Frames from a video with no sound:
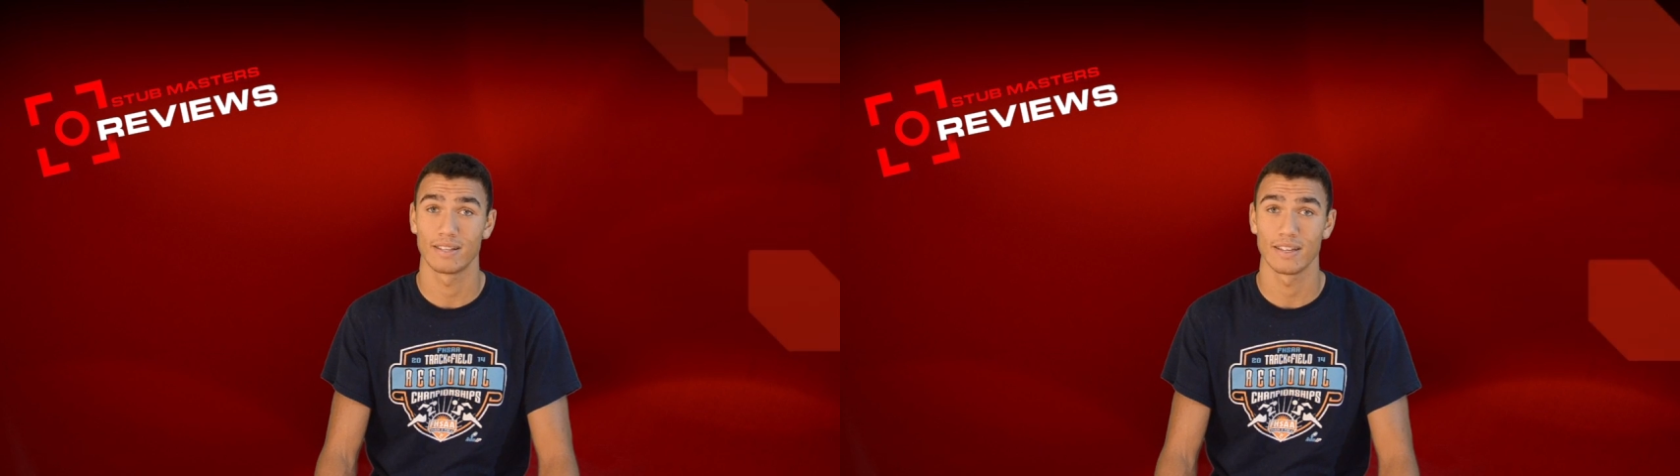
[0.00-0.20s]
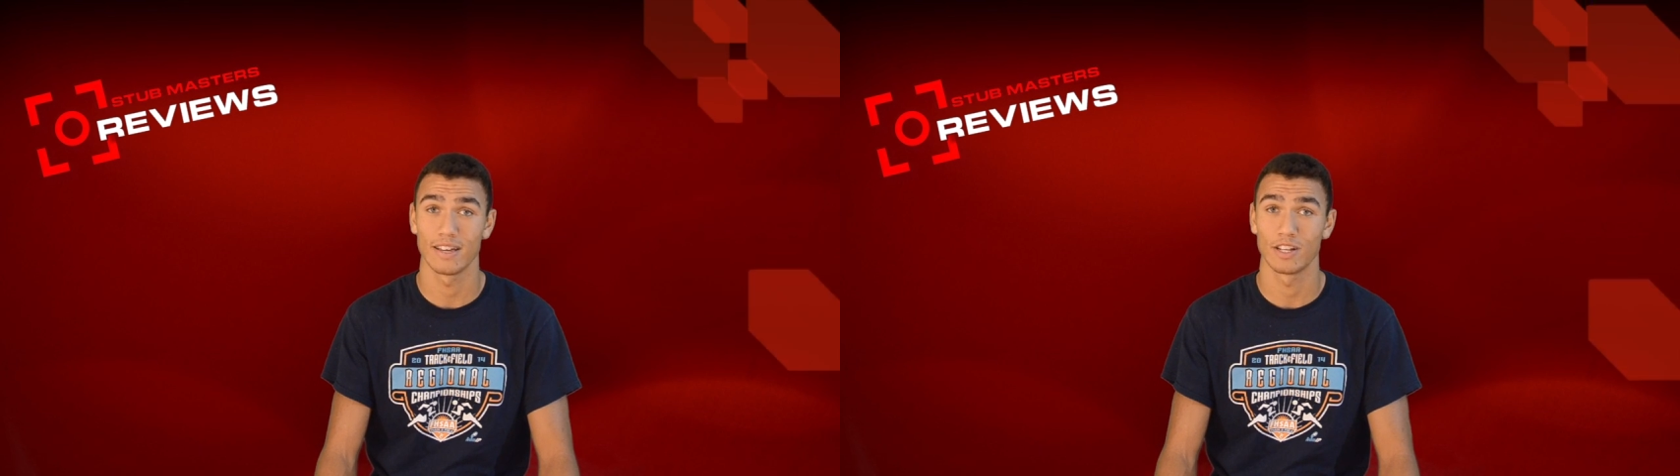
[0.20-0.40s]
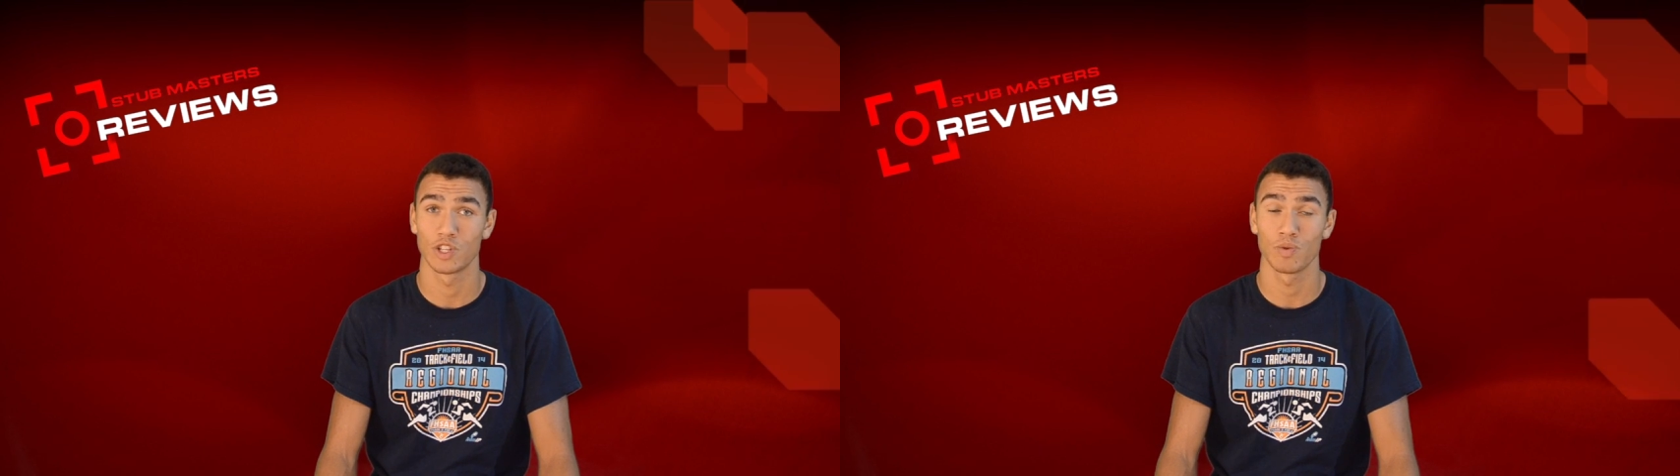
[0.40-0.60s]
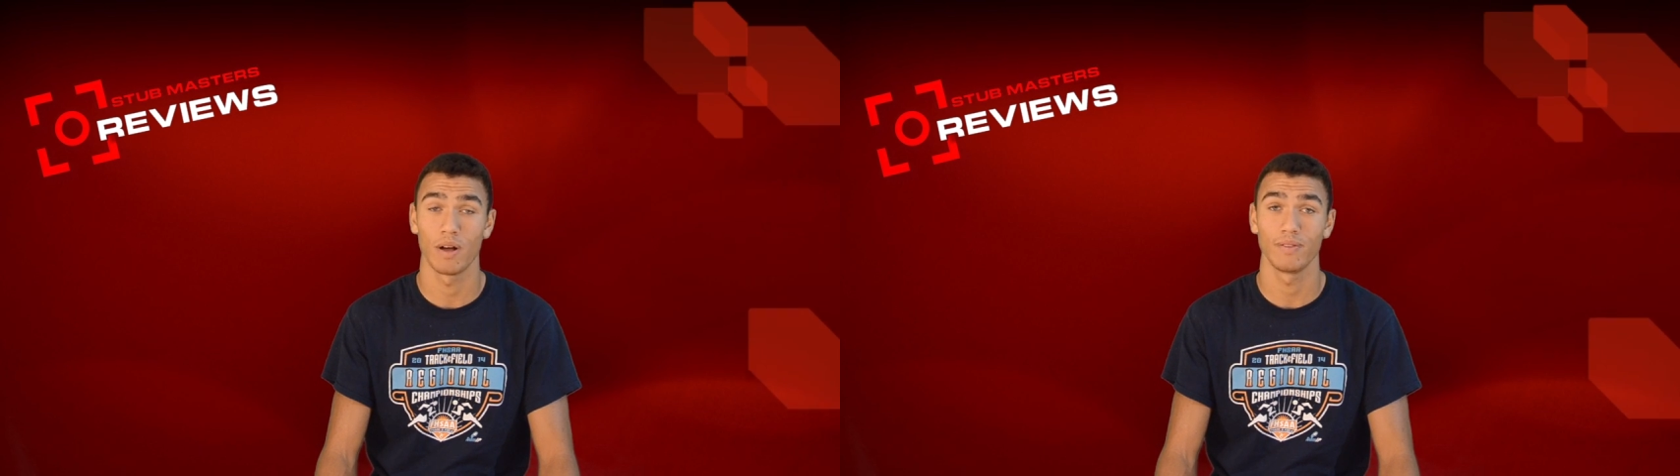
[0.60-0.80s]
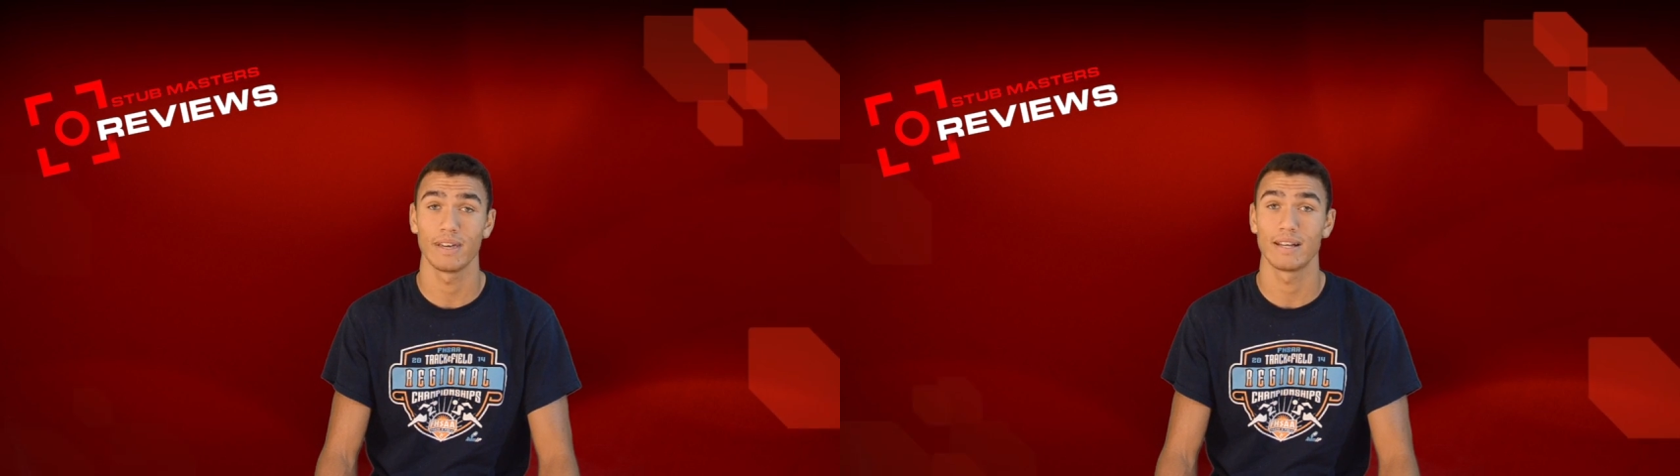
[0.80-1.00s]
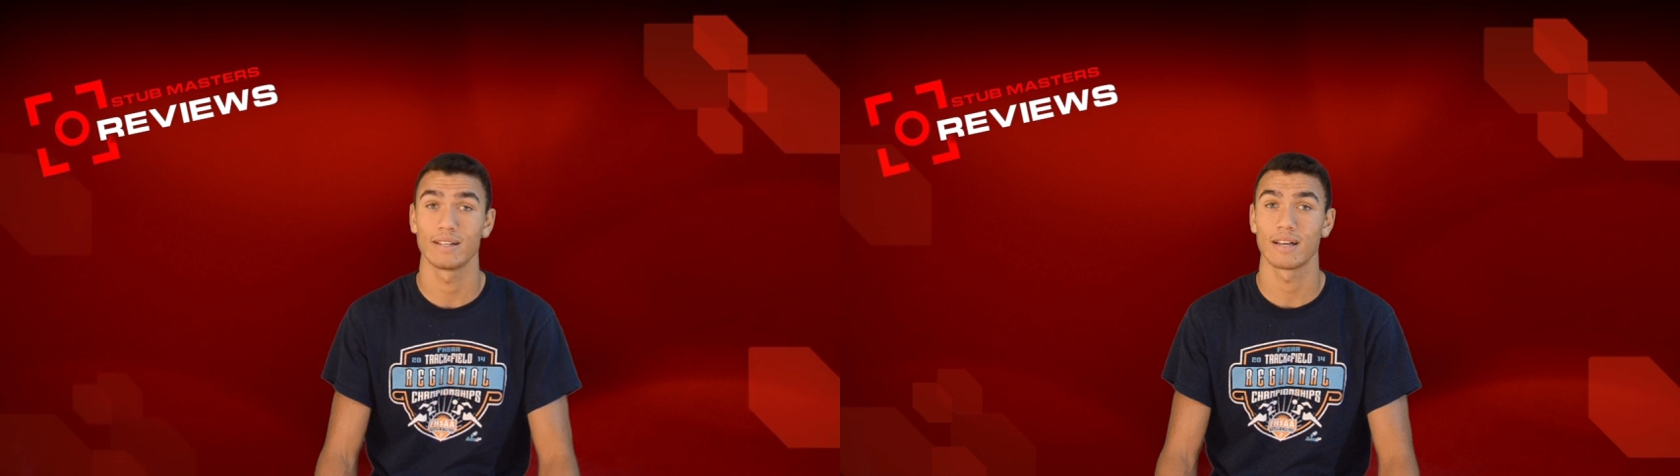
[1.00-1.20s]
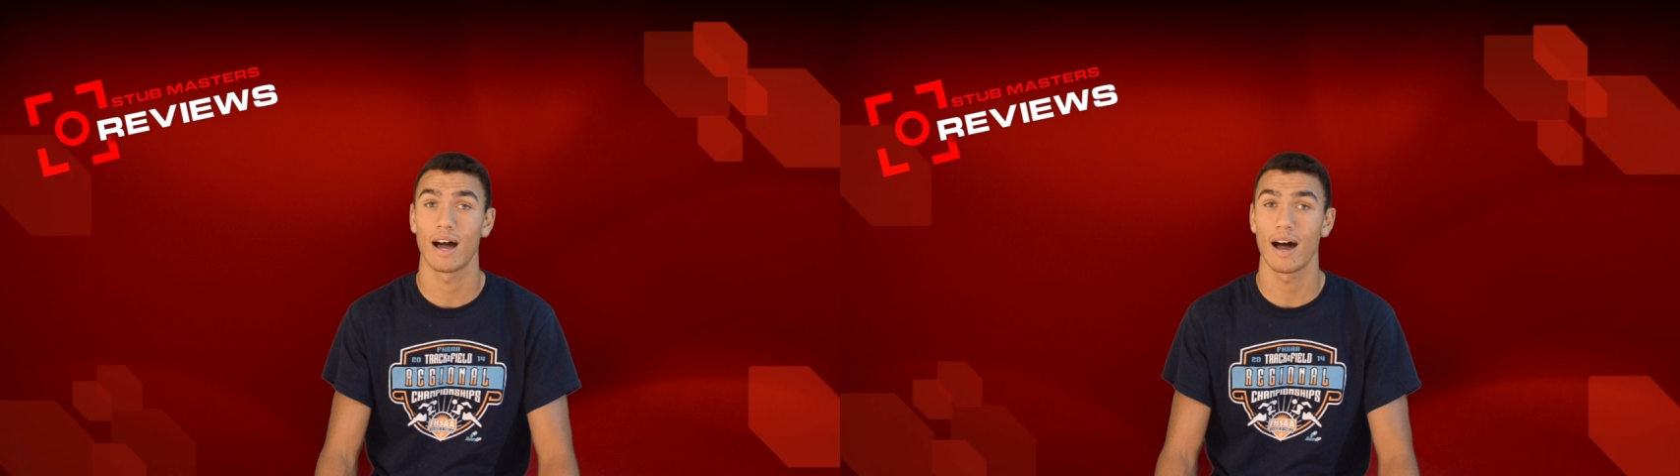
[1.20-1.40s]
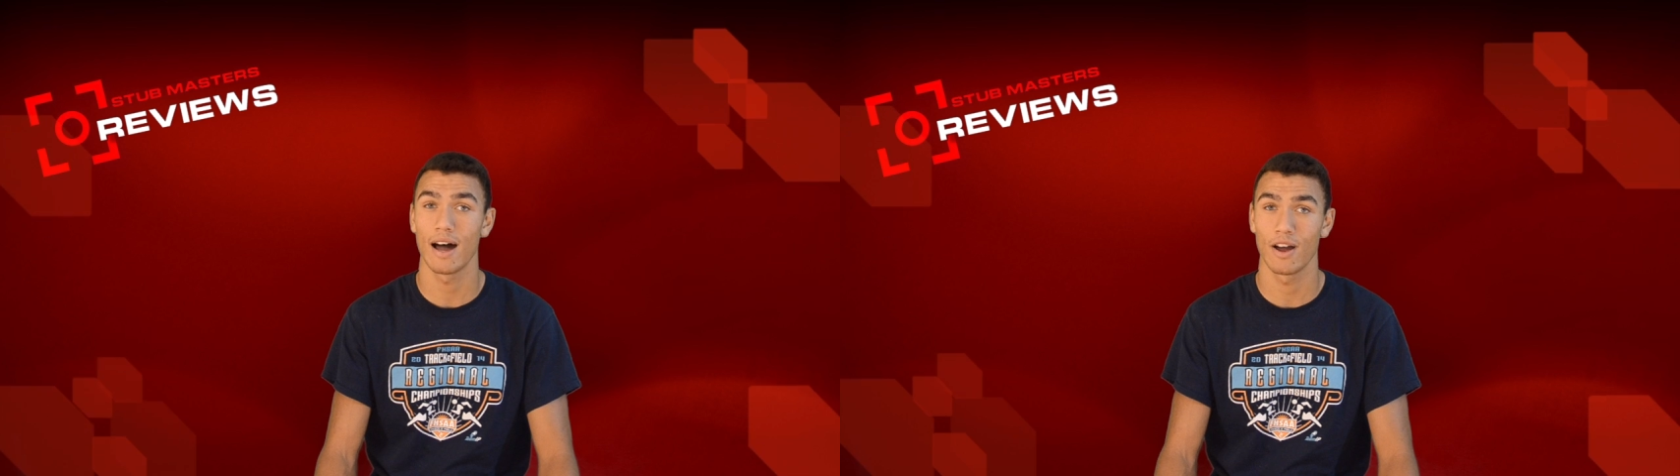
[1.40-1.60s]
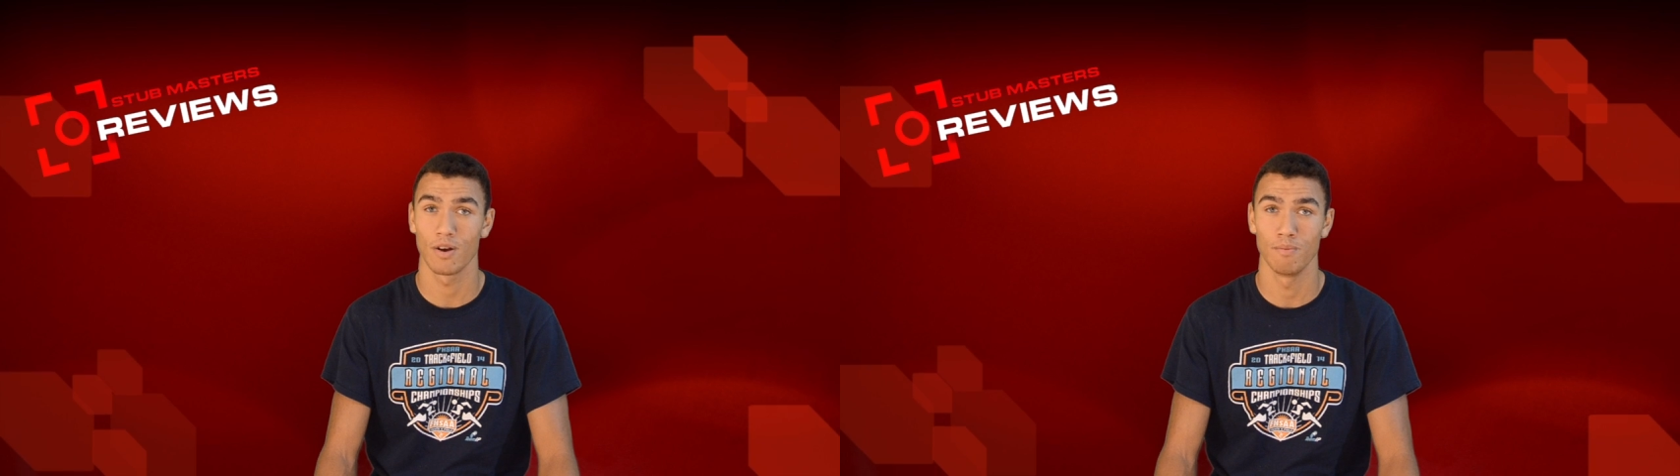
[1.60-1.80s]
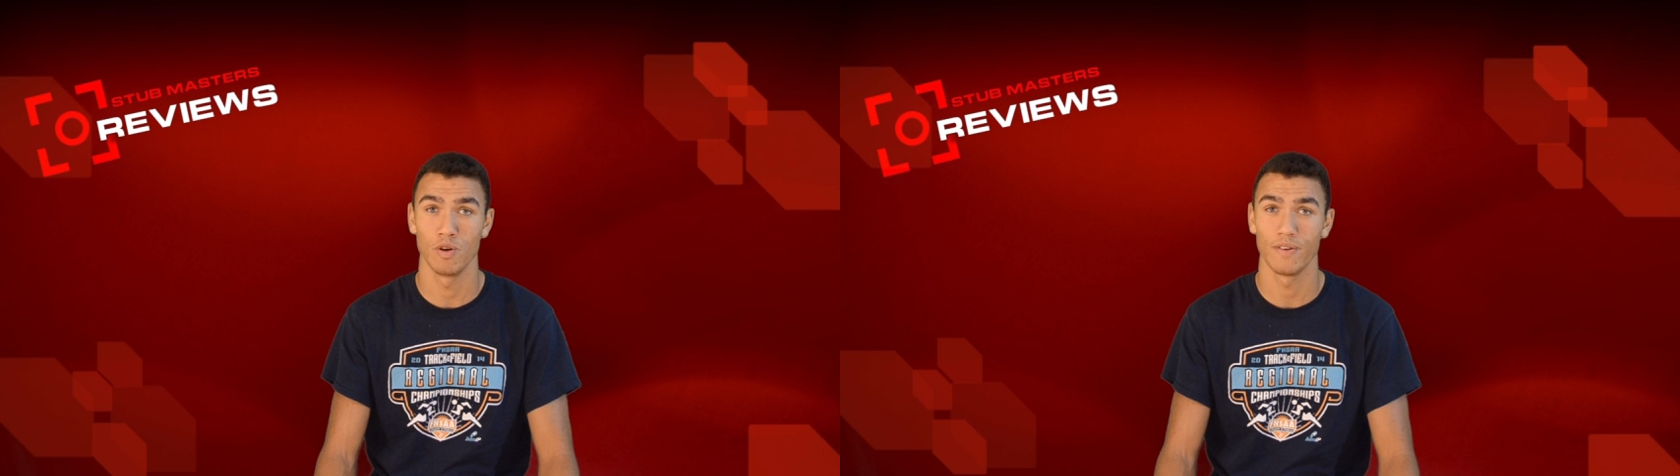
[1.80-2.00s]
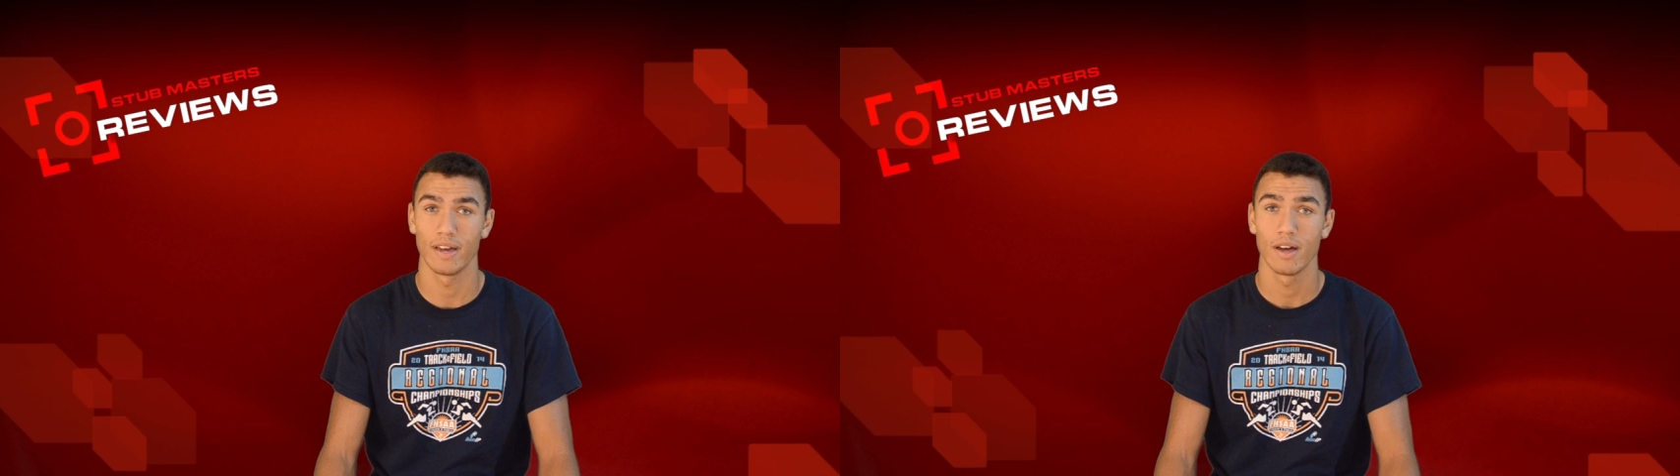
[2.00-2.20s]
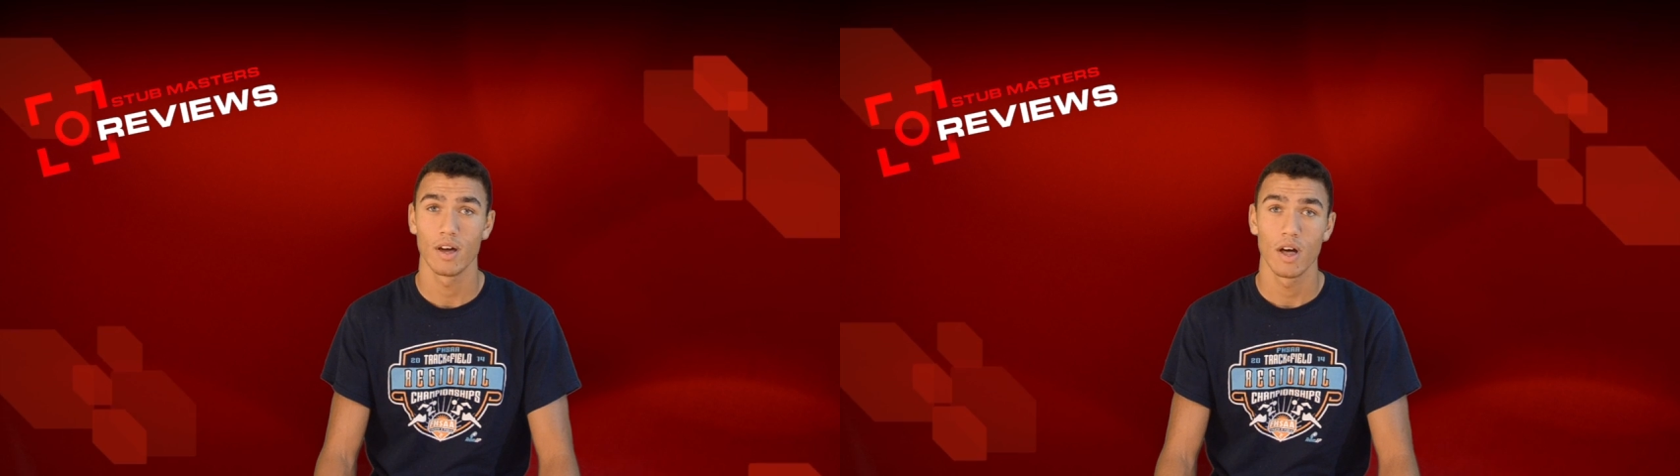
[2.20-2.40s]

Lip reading: scenes throughout the entire movie.